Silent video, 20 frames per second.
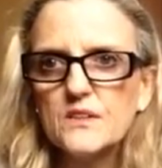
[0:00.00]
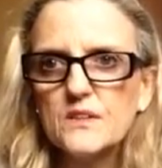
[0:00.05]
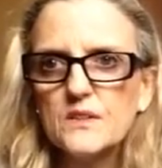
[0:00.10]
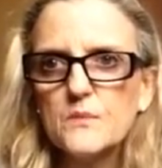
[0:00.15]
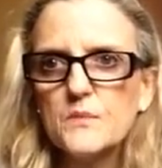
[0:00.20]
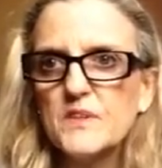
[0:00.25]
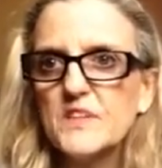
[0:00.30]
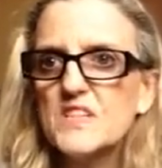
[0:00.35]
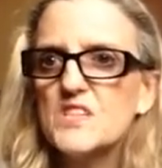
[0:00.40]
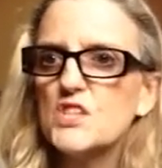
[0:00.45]

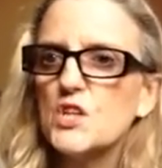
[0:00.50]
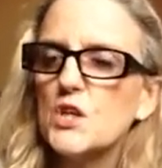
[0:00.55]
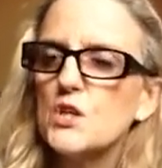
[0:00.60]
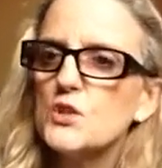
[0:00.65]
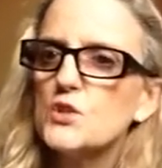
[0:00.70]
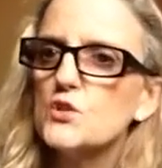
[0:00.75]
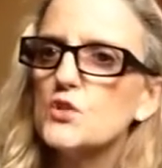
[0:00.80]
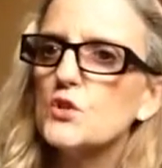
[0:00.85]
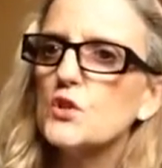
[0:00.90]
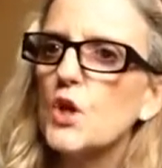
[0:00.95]
But they
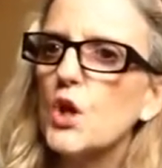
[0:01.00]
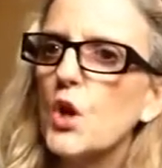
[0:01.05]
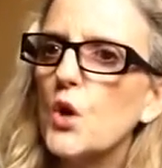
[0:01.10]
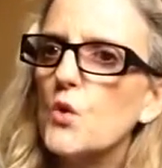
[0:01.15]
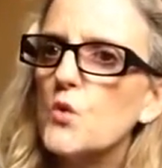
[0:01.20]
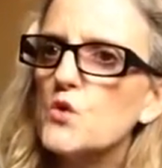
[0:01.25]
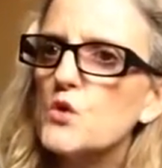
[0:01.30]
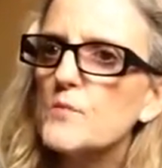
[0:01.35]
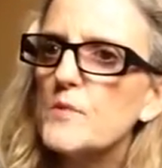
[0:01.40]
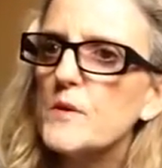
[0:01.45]
started doing
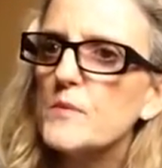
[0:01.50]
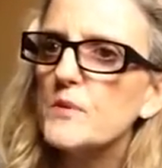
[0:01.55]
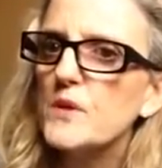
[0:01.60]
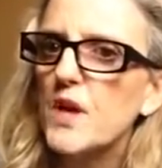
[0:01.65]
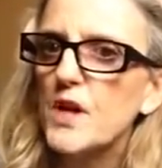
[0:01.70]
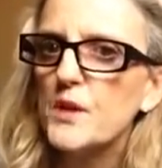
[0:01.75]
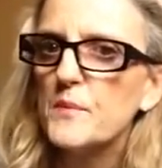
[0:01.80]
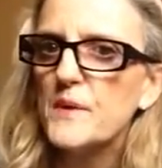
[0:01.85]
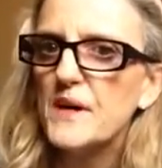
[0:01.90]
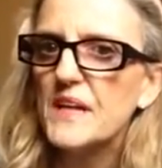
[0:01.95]
clothes, people
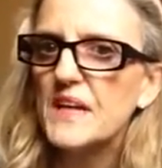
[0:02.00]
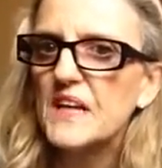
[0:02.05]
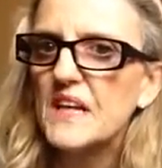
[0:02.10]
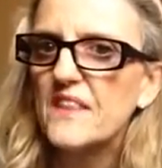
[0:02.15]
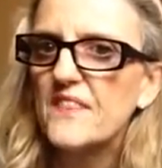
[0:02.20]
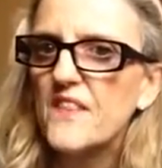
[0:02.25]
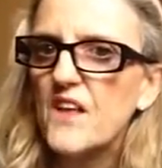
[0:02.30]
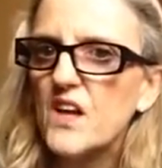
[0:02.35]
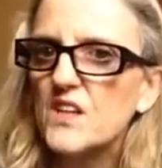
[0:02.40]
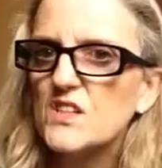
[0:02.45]
automatically
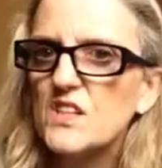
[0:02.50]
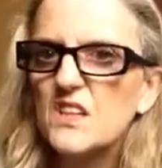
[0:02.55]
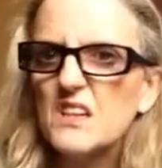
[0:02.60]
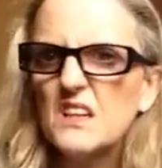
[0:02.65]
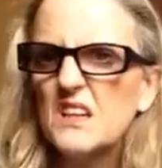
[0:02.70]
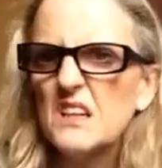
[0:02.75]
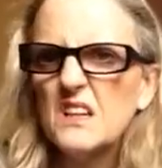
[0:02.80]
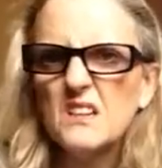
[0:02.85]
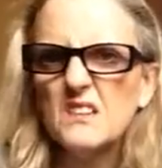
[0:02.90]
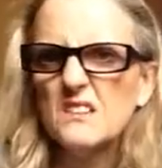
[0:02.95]
thought
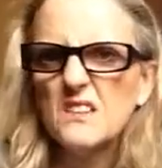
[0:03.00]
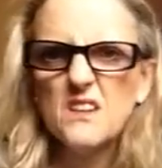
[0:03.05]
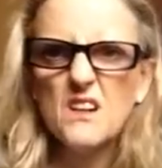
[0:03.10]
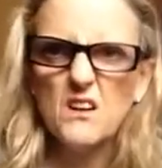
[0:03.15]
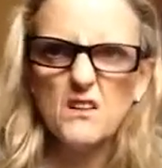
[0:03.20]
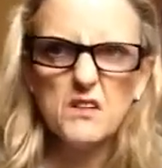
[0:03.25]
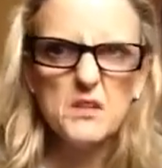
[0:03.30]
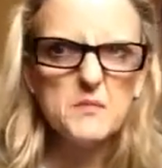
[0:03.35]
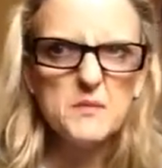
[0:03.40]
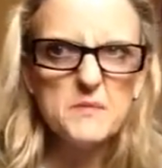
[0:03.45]
they're
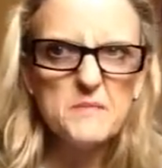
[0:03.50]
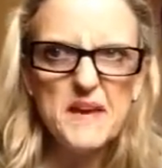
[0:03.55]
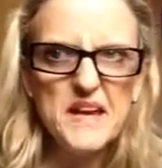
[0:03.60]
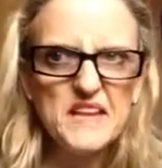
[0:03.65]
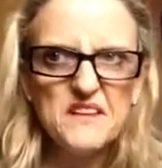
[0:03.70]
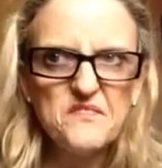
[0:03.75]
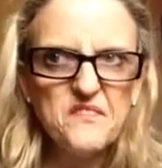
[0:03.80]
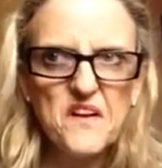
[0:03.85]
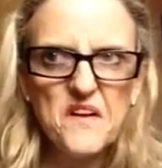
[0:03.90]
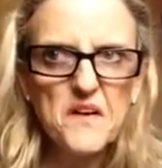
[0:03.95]
not going to be
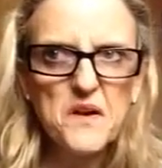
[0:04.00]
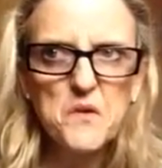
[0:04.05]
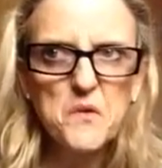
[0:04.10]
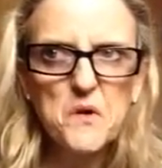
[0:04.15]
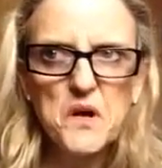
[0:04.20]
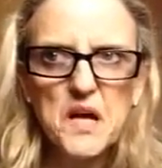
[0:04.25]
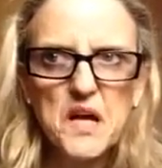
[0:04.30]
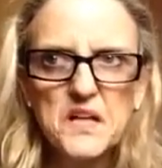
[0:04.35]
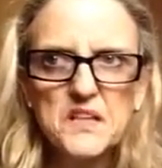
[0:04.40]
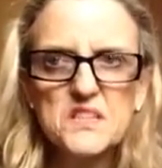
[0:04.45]
made very
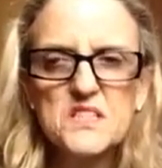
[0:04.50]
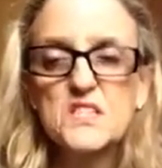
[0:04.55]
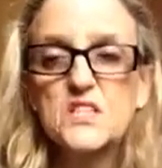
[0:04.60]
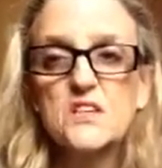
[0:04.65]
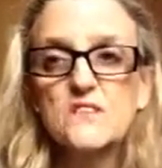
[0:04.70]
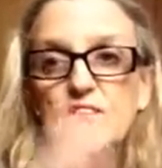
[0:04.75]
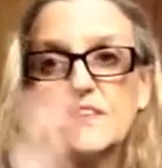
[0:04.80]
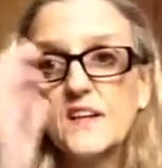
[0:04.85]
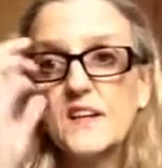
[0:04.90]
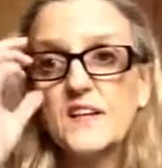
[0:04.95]
well and
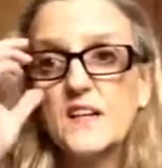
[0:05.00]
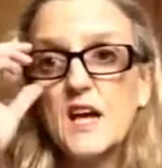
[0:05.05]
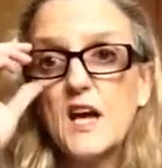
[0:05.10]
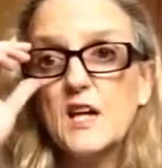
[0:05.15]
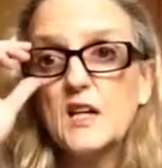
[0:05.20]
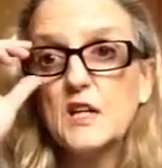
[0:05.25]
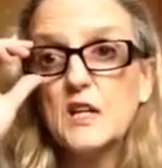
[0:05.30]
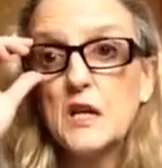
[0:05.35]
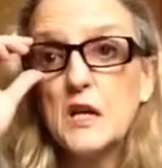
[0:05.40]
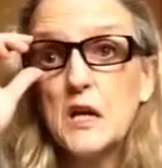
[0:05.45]
stuff like
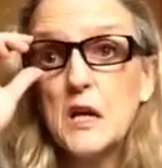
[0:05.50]
that.